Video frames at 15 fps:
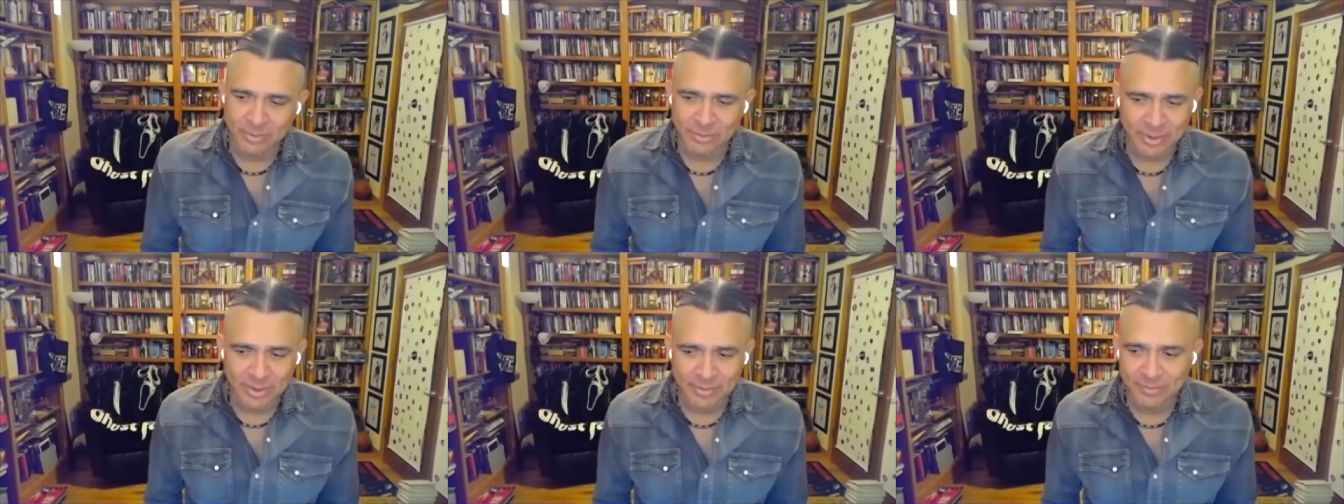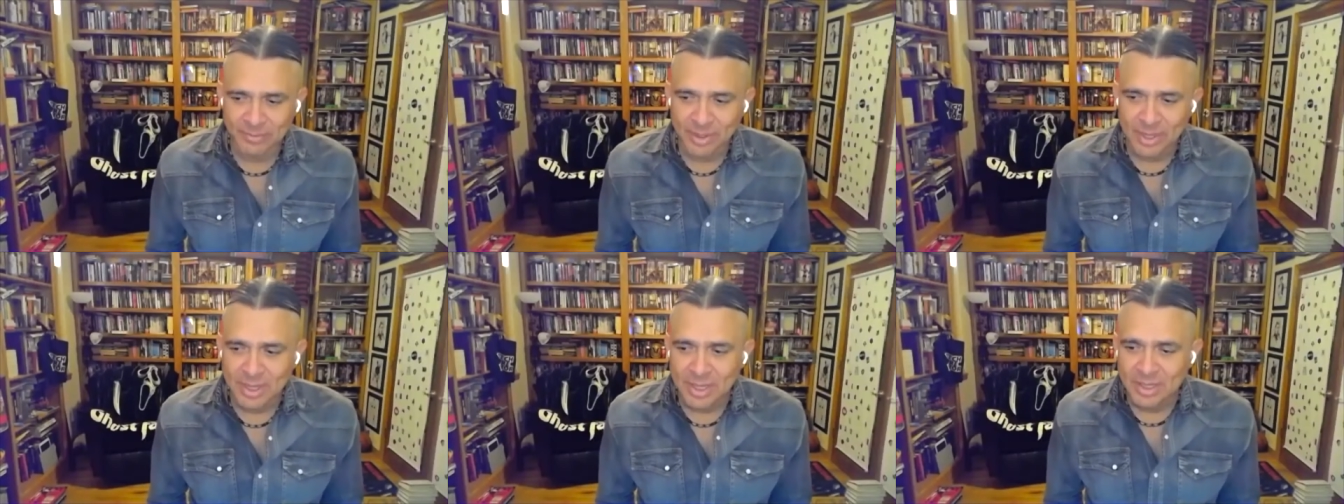We have
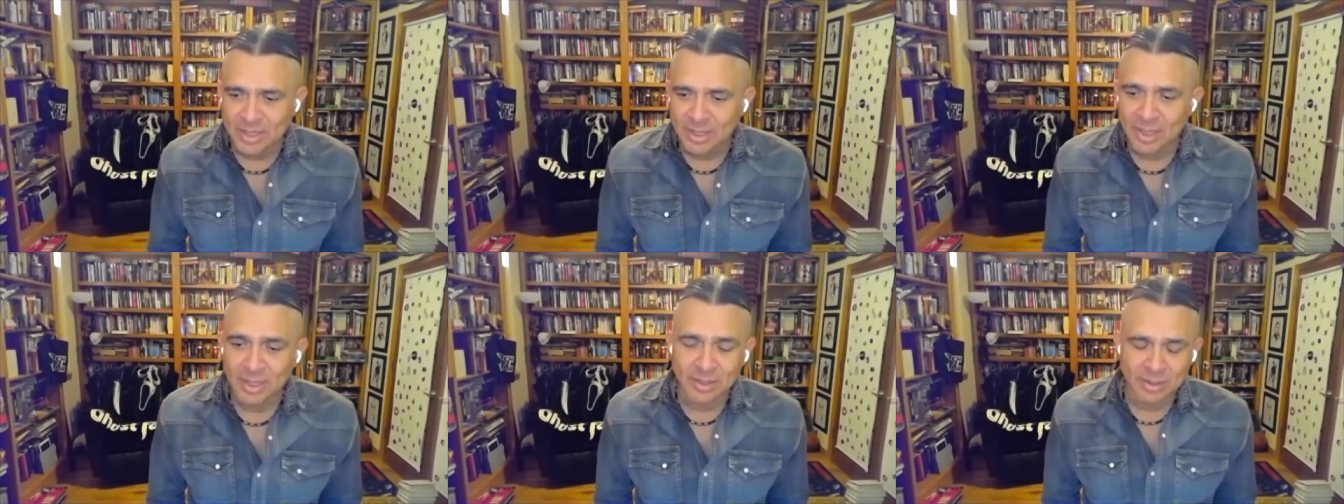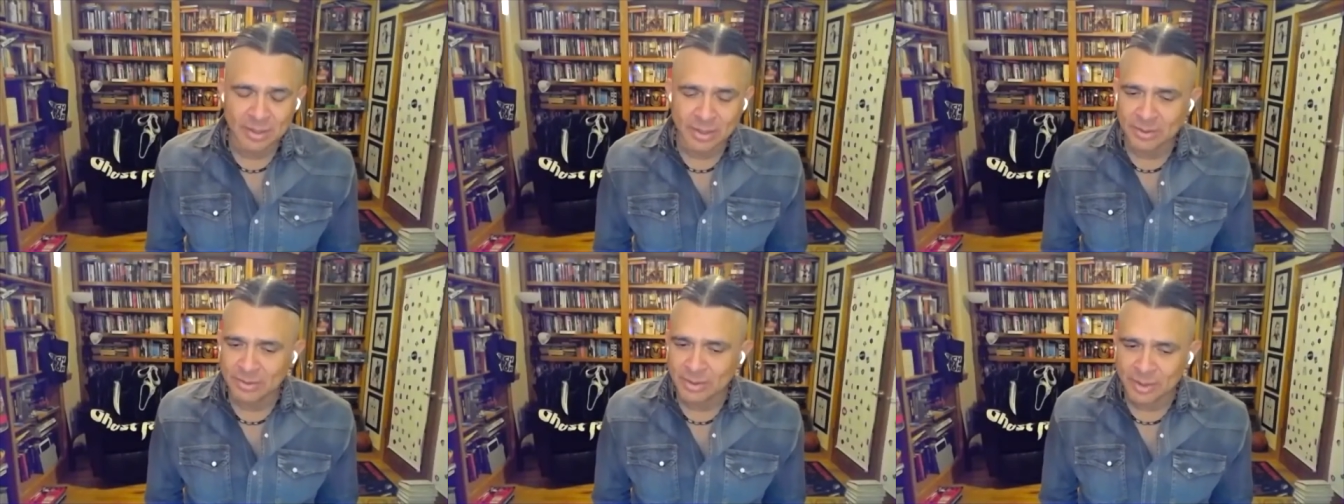not
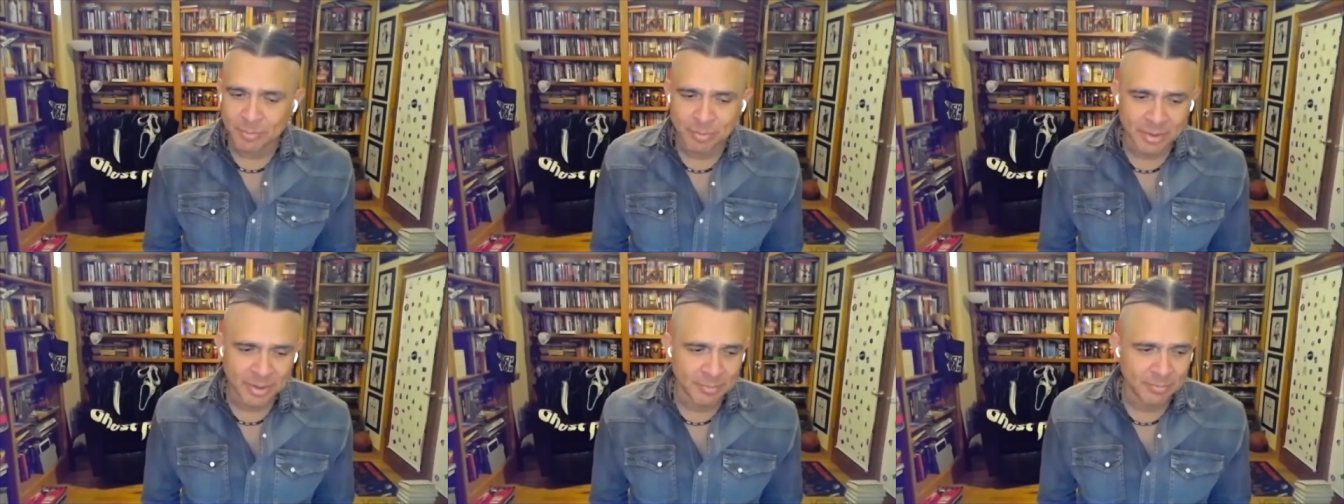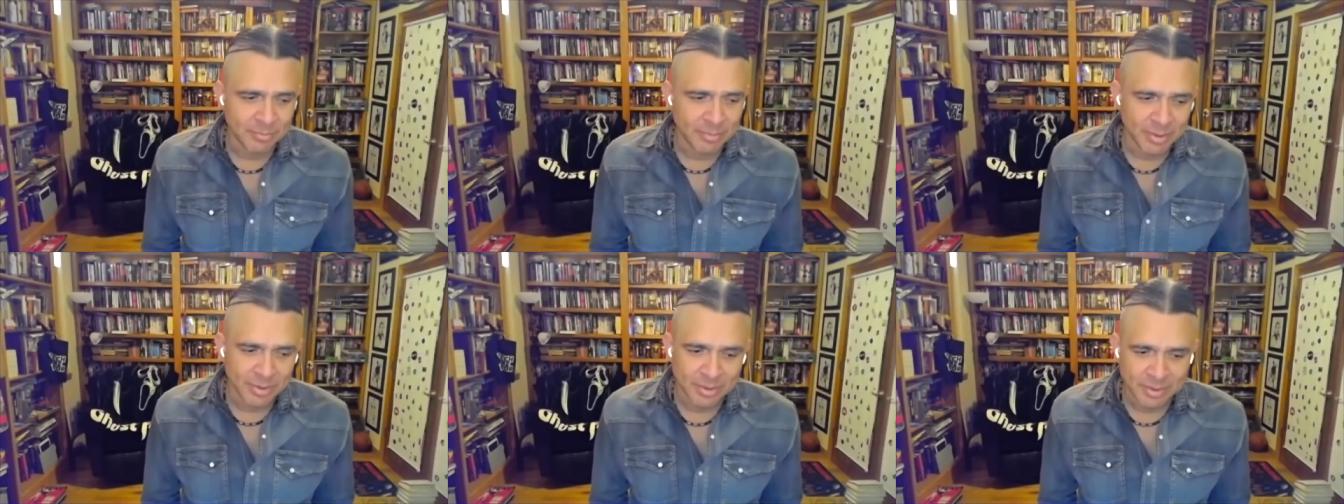nearly
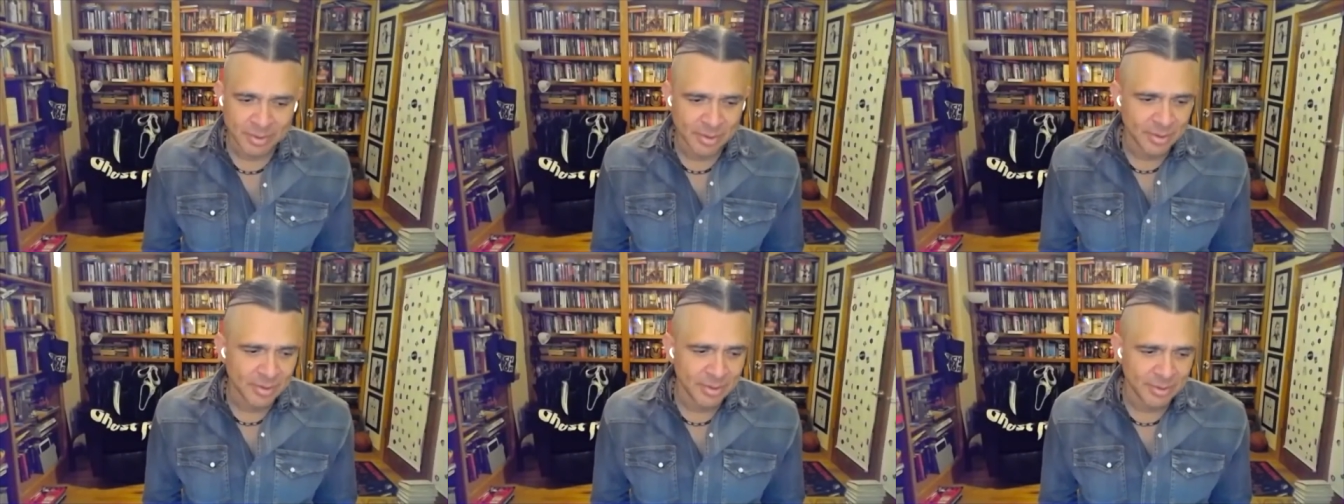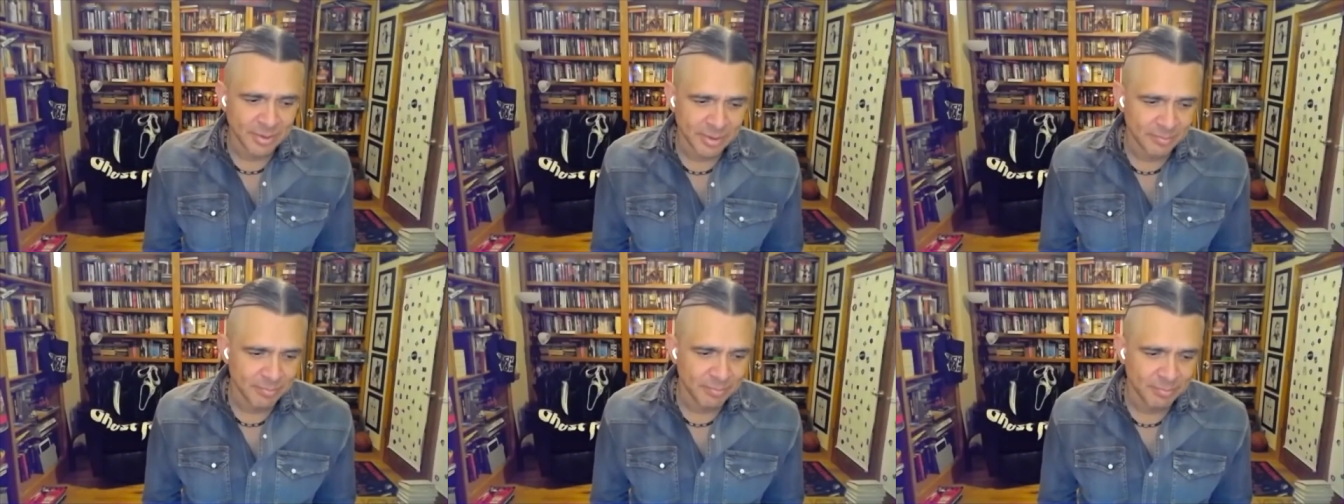plumbed the
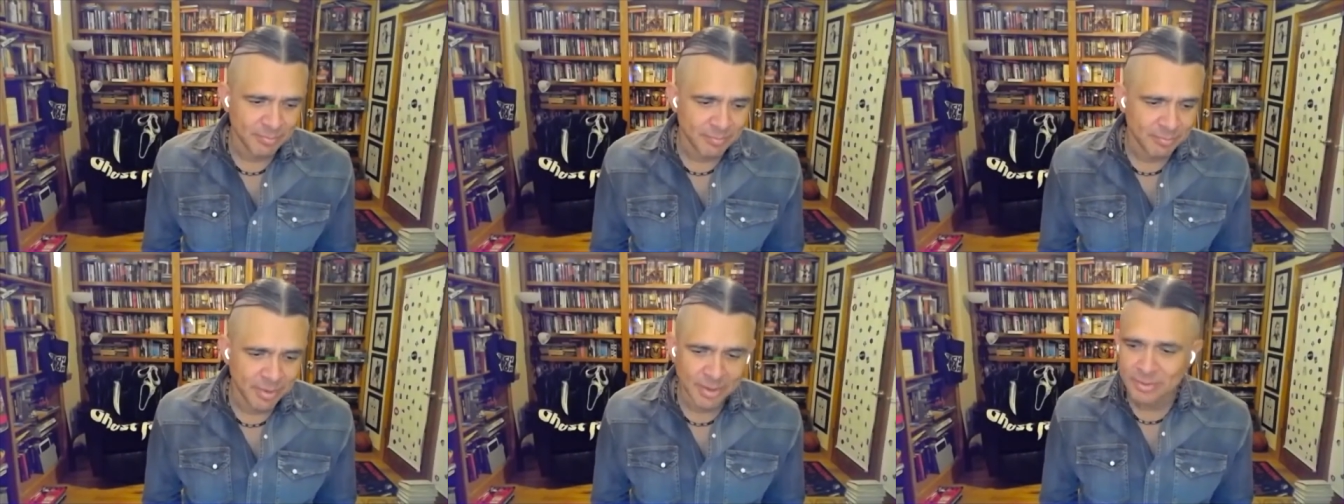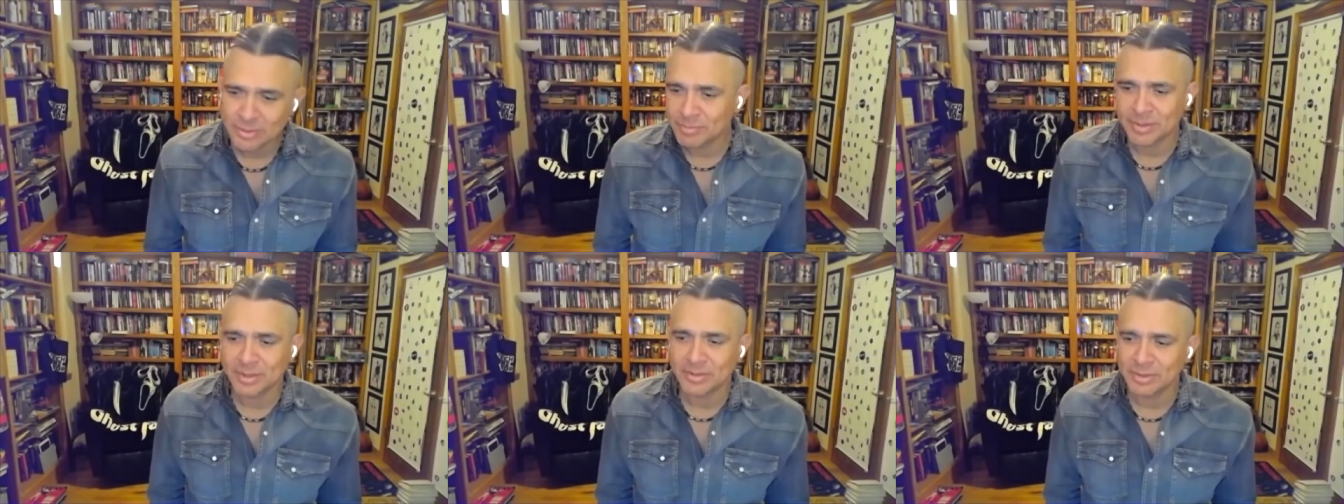
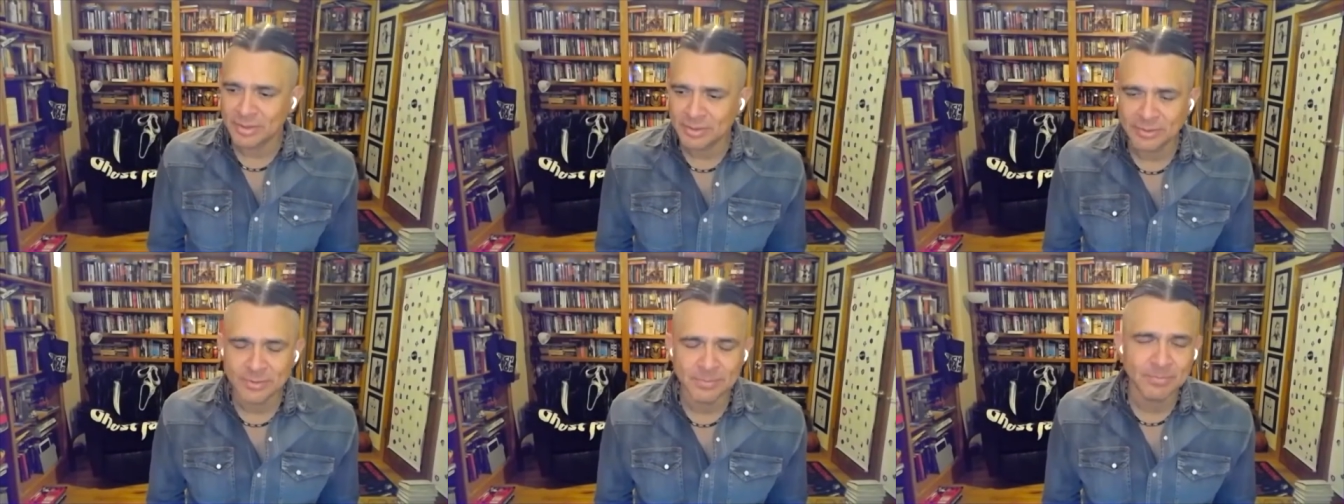possibilities.